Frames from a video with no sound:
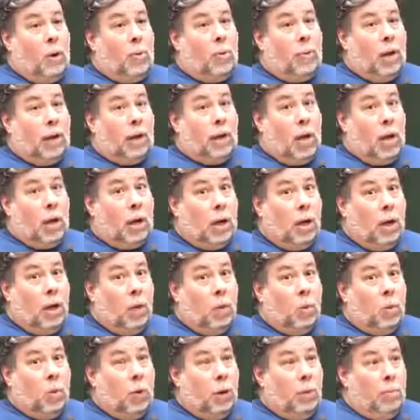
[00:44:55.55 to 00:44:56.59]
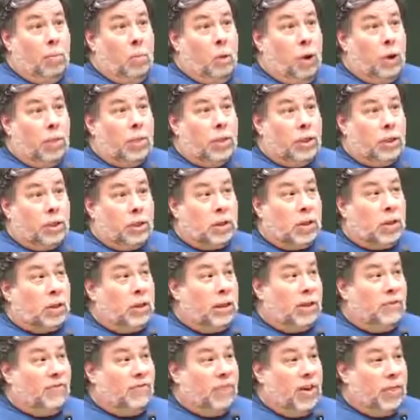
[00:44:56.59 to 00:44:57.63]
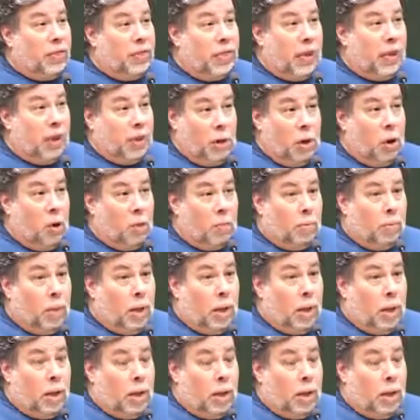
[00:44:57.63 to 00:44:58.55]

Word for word: Oh my God, we're more than just a little fun thing at home.